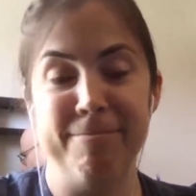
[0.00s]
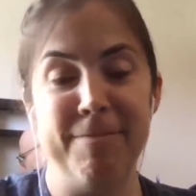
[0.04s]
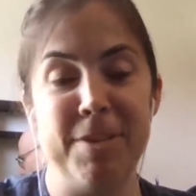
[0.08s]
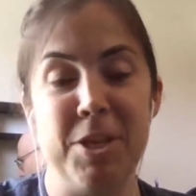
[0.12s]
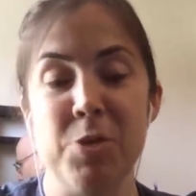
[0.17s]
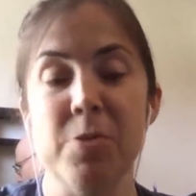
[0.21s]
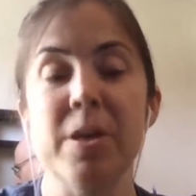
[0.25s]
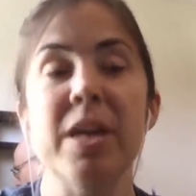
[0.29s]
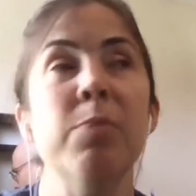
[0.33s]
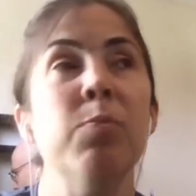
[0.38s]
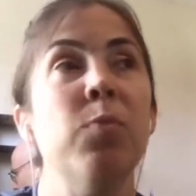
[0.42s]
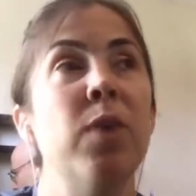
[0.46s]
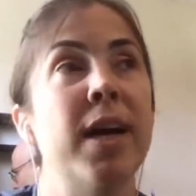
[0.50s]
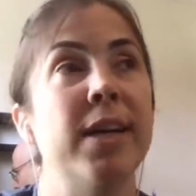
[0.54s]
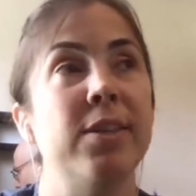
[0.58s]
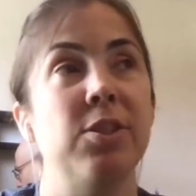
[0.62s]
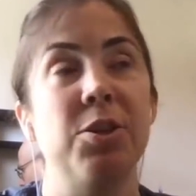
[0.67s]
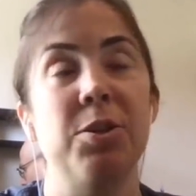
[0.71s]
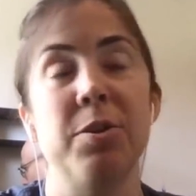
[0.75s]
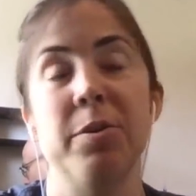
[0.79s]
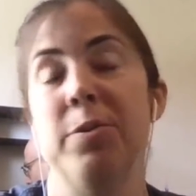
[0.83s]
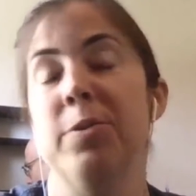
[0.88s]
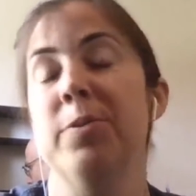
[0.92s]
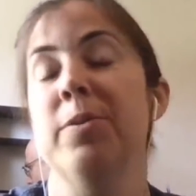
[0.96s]
you can
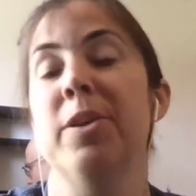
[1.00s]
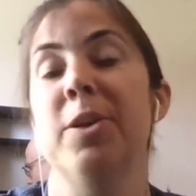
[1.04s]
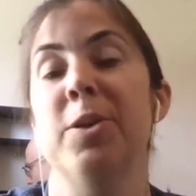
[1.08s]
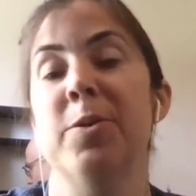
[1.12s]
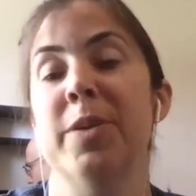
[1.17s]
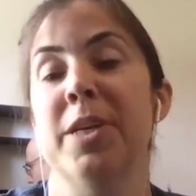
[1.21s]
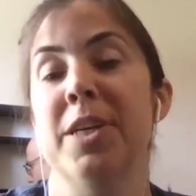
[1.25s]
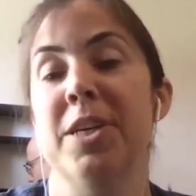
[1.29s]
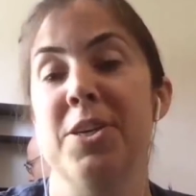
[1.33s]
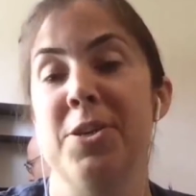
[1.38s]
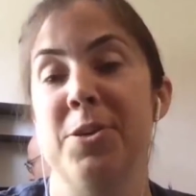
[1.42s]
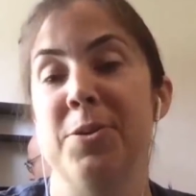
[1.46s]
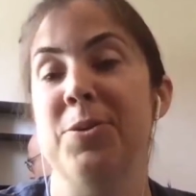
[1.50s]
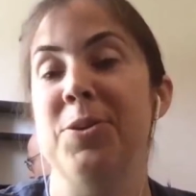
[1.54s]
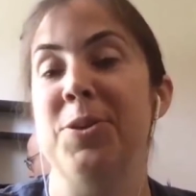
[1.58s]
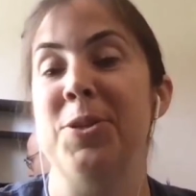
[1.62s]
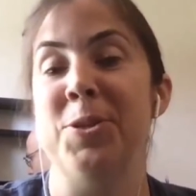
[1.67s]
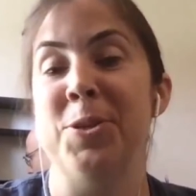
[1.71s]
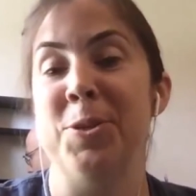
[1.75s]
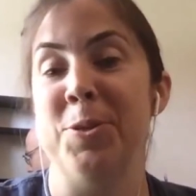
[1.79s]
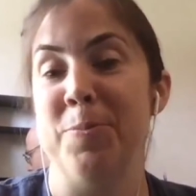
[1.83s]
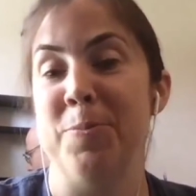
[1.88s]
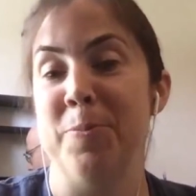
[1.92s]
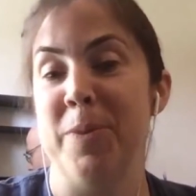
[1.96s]
watch Hulu or
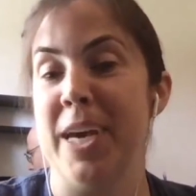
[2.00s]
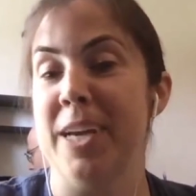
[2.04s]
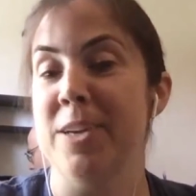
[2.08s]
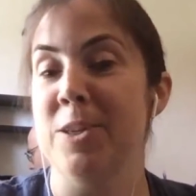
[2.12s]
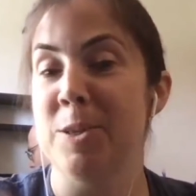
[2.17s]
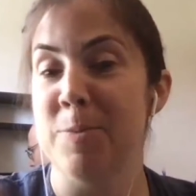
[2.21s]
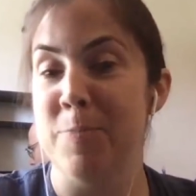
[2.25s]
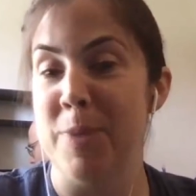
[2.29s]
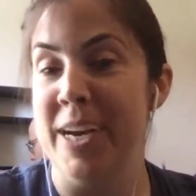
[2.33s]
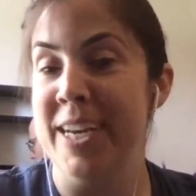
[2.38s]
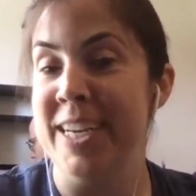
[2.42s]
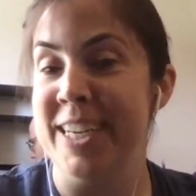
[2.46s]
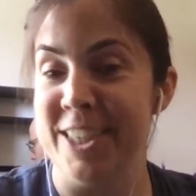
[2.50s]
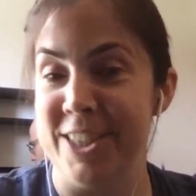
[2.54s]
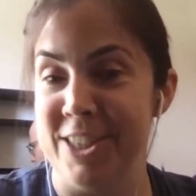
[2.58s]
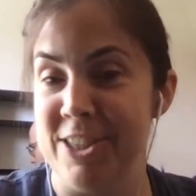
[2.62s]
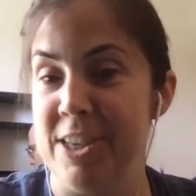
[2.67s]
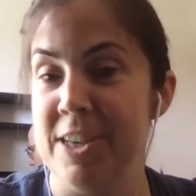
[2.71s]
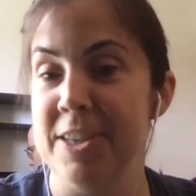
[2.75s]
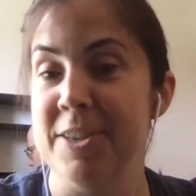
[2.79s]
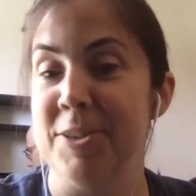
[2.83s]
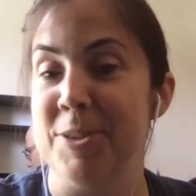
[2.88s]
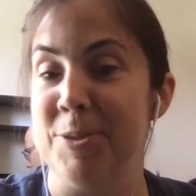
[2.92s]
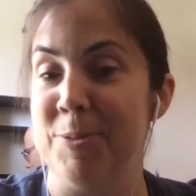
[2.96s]
YouTube catch up on your
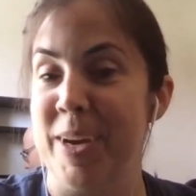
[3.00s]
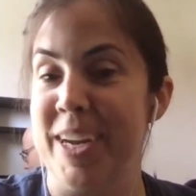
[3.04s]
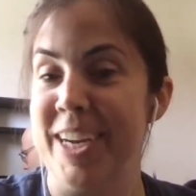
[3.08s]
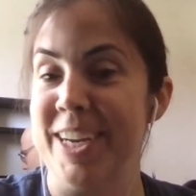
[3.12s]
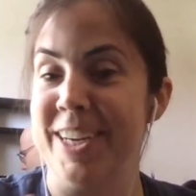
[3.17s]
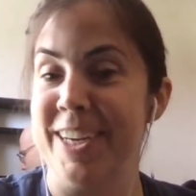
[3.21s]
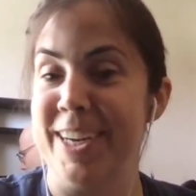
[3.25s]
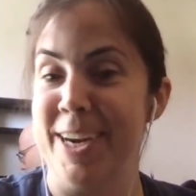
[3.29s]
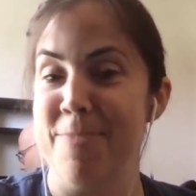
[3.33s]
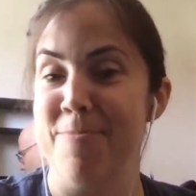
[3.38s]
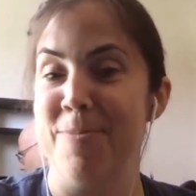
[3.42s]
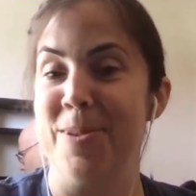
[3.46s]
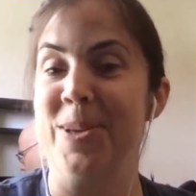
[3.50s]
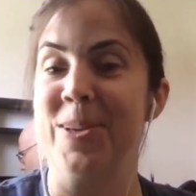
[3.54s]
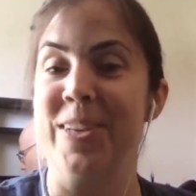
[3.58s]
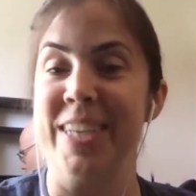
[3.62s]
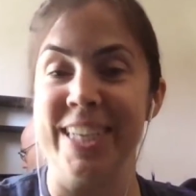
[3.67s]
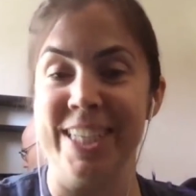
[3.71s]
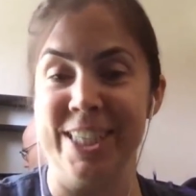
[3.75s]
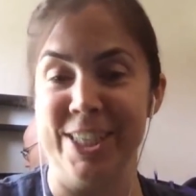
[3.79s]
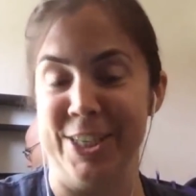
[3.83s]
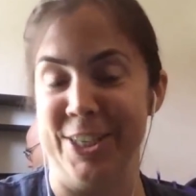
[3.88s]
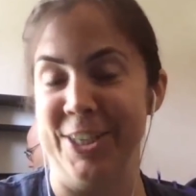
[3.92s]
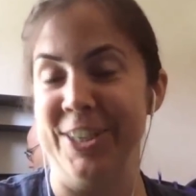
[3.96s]
shows while you're
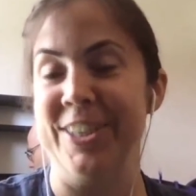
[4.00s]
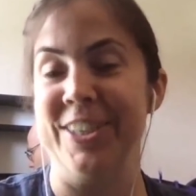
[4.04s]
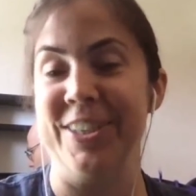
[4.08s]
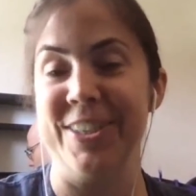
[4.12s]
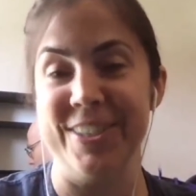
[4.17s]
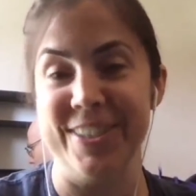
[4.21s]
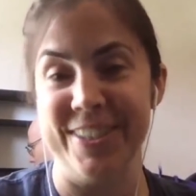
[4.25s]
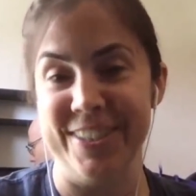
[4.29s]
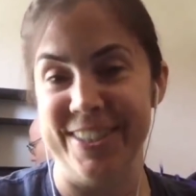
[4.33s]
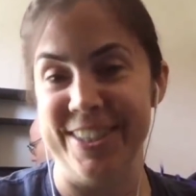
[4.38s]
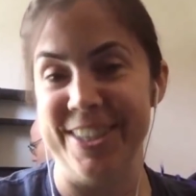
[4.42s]
uploading journals